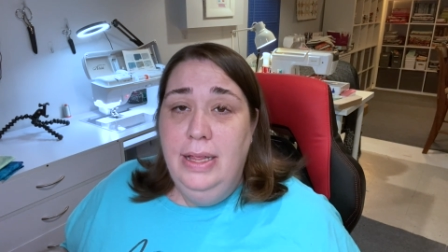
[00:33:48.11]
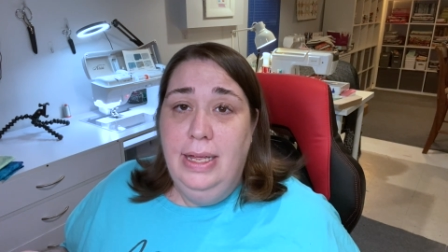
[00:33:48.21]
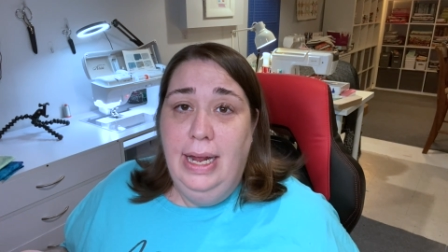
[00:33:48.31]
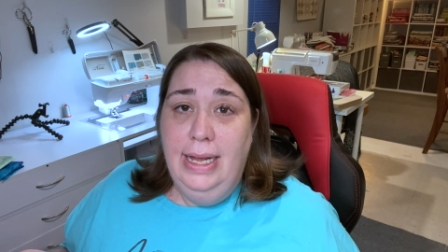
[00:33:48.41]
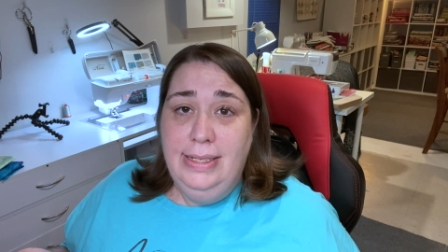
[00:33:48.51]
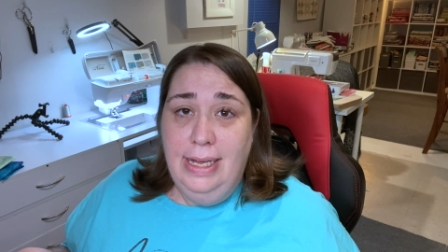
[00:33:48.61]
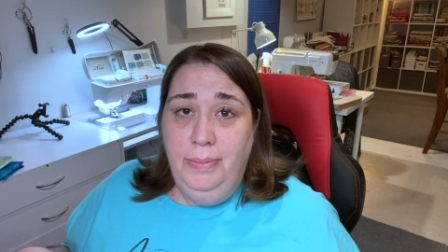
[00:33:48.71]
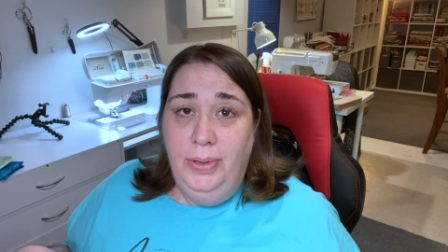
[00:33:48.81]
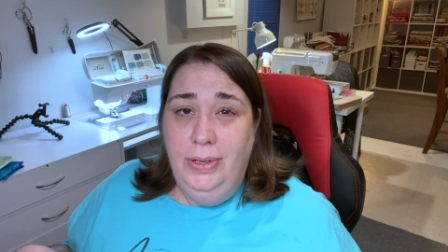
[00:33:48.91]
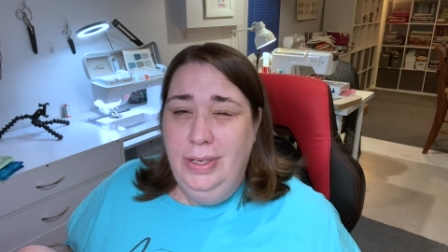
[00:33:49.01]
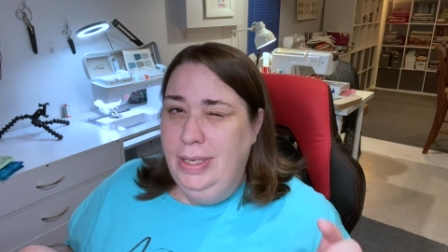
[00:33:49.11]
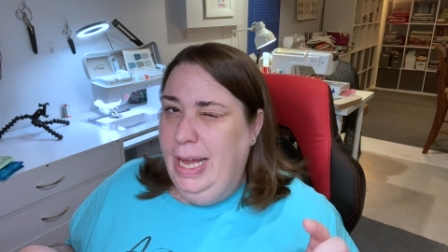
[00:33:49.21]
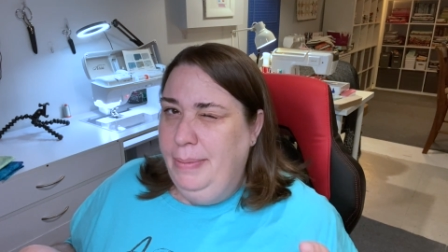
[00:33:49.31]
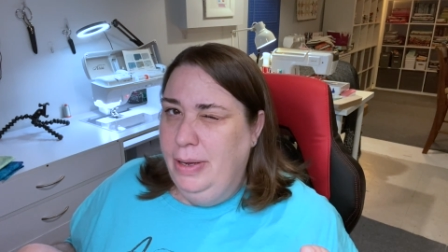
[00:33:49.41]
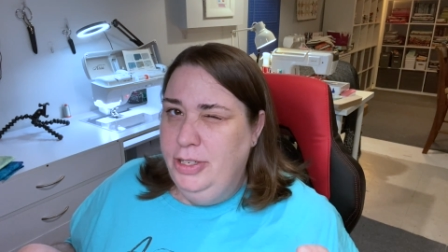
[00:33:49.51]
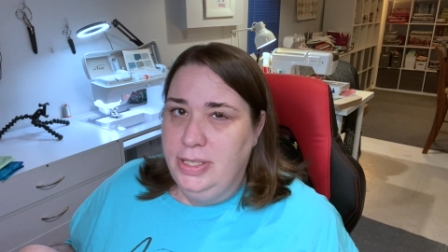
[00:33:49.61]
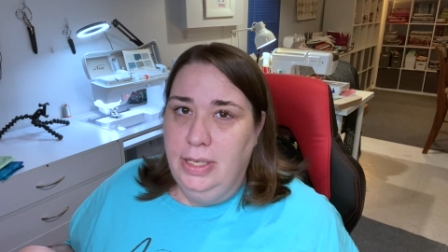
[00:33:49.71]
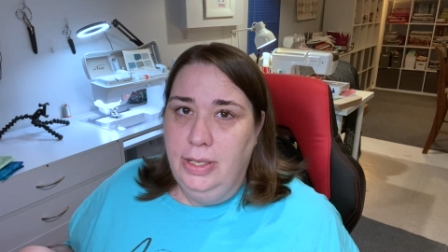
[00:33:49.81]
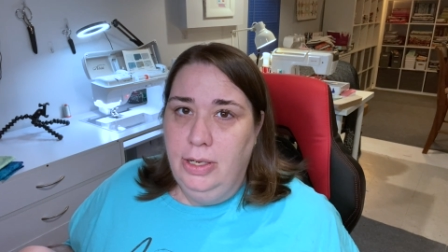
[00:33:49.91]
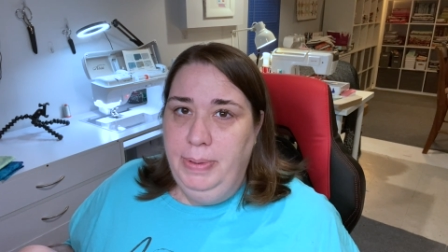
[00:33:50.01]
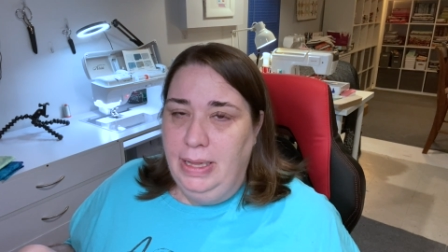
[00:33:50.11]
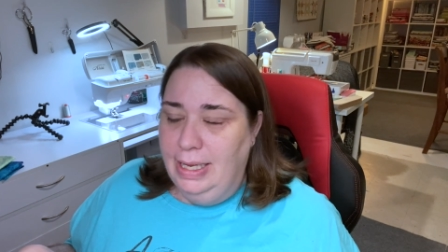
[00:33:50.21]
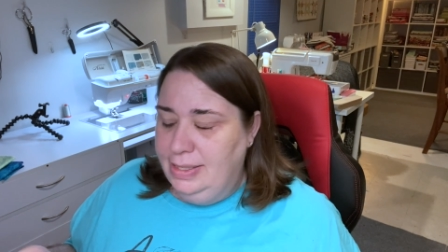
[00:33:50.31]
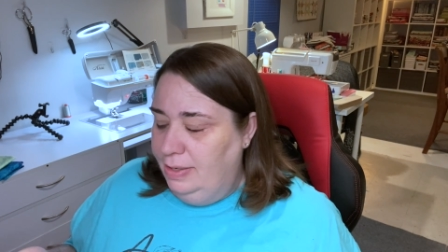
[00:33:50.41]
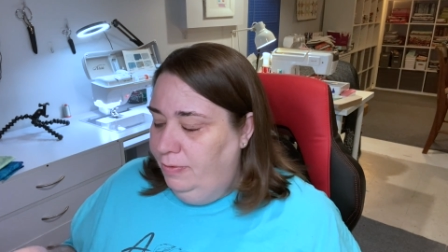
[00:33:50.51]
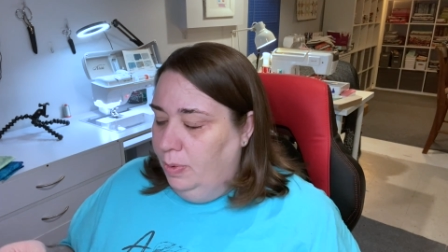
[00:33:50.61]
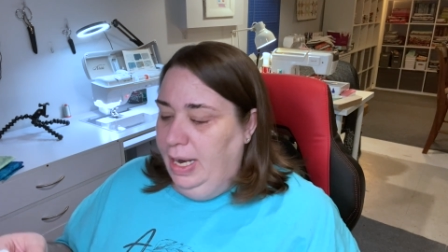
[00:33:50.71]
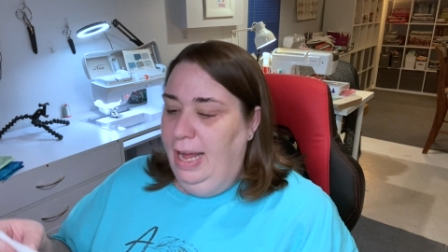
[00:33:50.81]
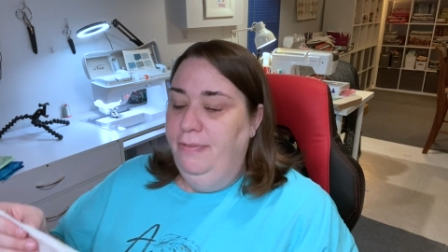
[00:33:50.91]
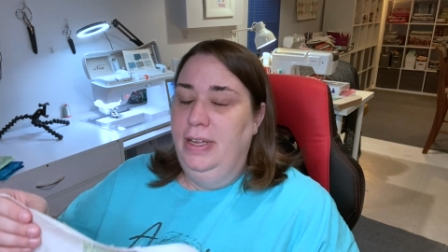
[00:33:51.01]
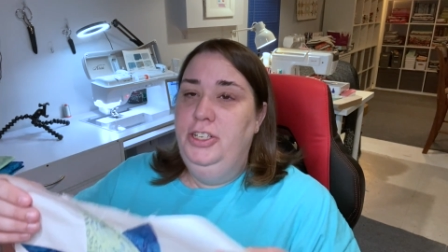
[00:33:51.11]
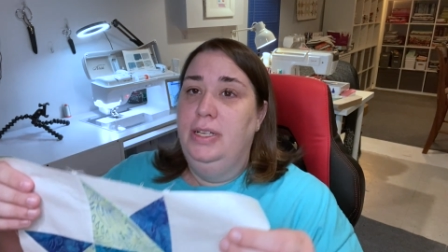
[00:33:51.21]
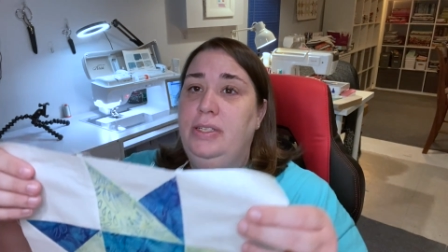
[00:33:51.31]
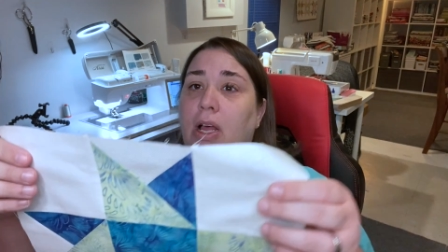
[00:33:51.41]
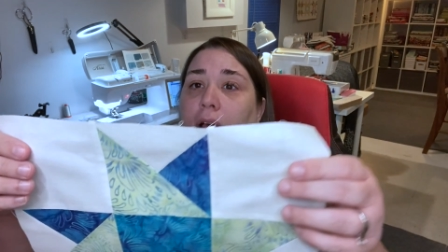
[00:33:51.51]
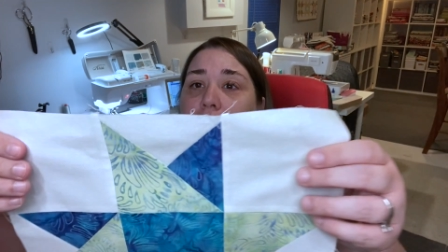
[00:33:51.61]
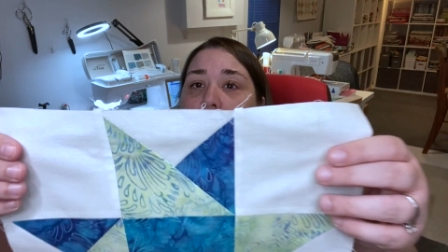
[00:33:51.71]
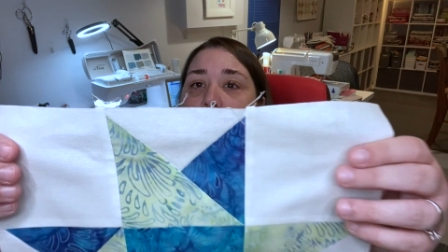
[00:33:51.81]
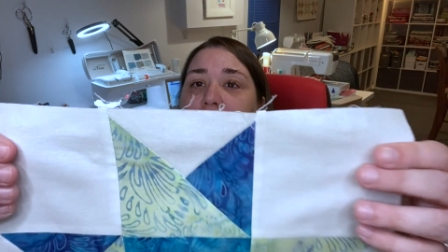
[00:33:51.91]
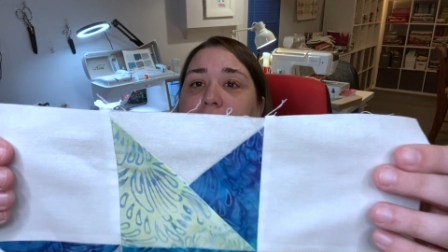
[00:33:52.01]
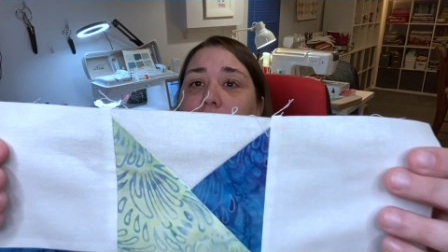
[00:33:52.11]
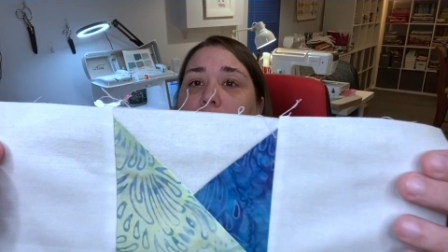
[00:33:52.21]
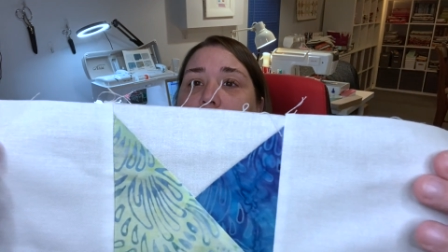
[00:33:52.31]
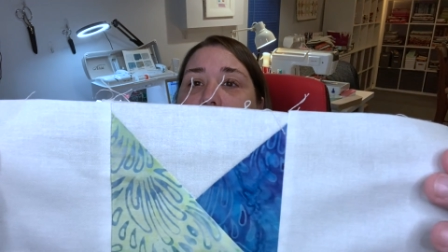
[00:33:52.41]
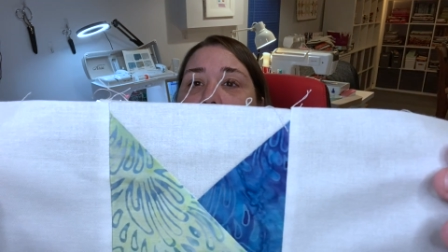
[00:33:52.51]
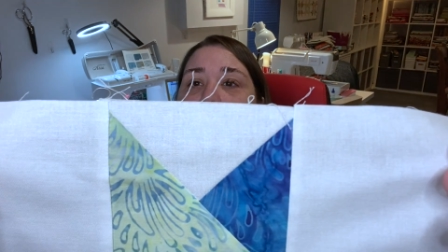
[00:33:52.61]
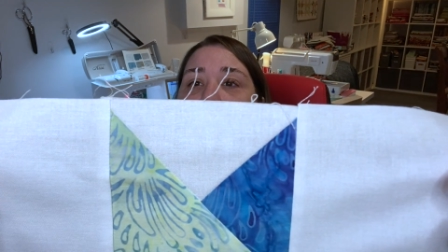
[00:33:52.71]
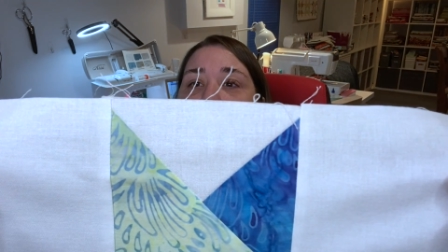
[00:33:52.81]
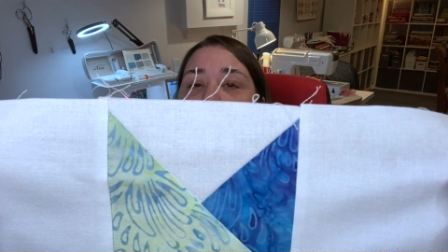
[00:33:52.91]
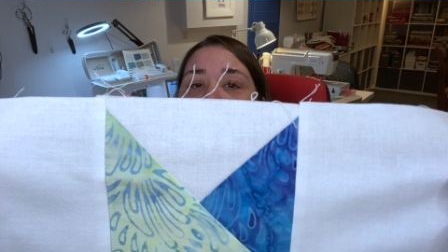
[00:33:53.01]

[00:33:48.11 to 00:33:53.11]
that I assembled came out just a little bit less than 4.5 inches, the reason why I lined